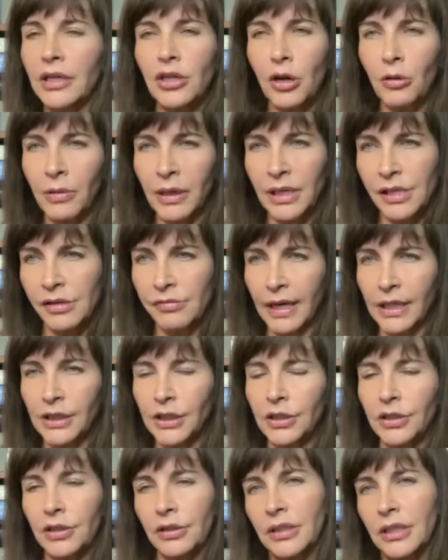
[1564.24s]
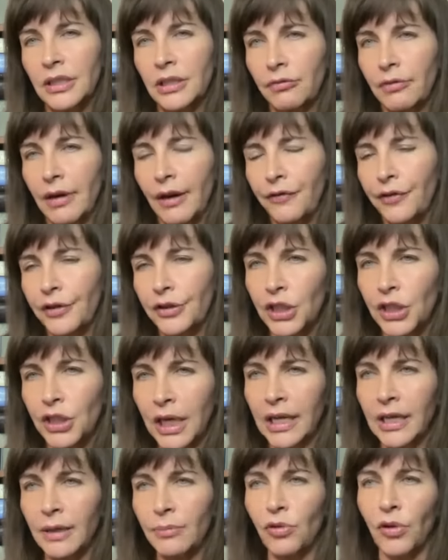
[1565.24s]
no one is registered as a refugee
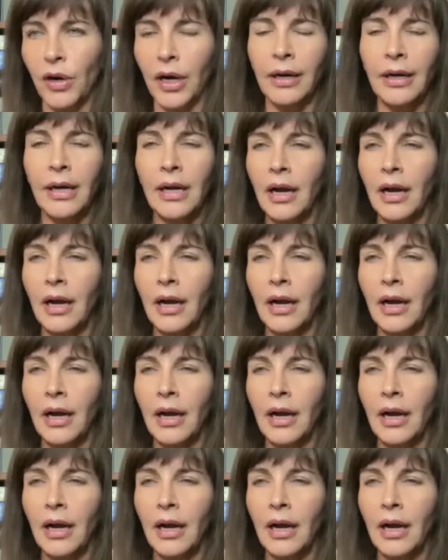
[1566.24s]
anymore.